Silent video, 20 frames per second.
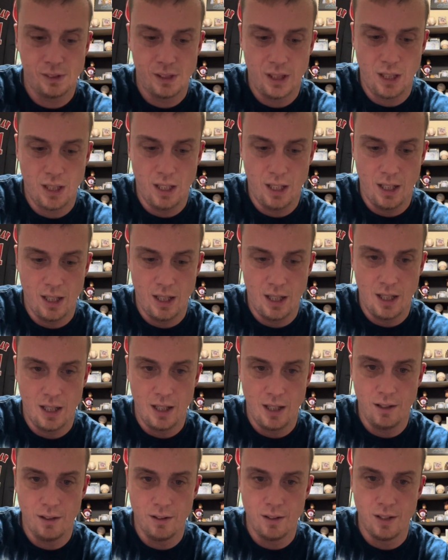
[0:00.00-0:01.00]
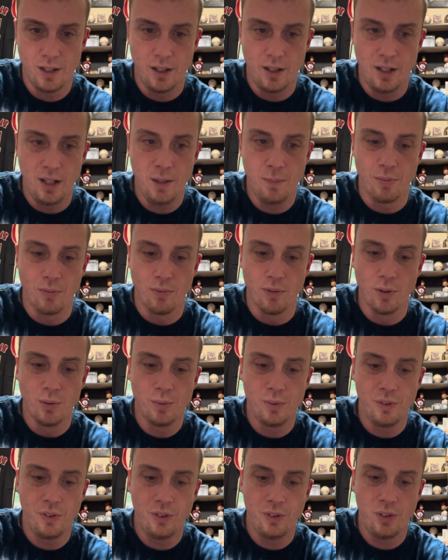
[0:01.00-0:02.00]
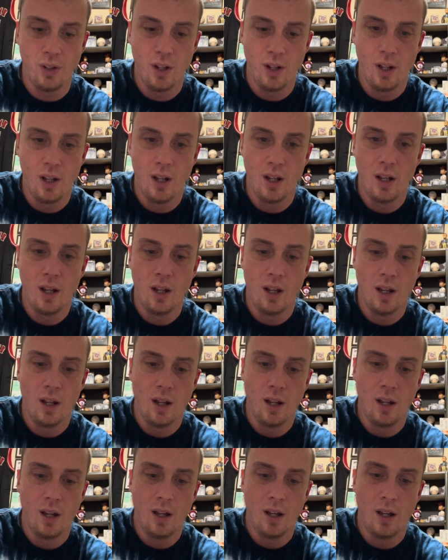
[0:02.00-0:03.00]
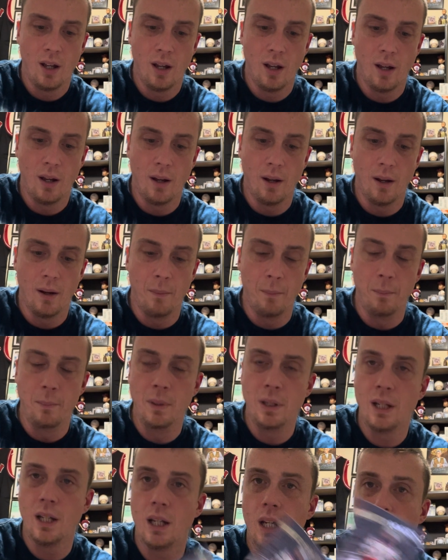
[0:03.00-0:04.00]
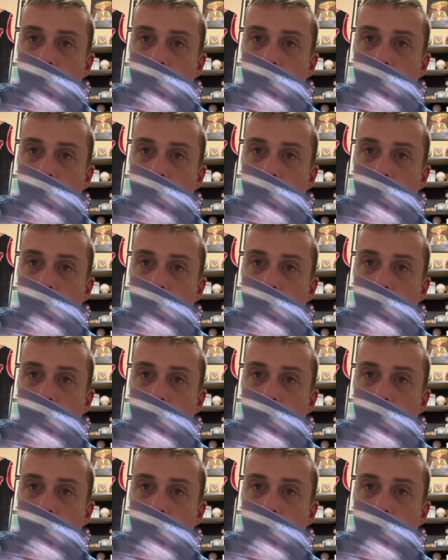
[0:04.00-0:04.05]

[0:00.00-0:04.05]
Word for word: Uh, here's a Deep Roots Mika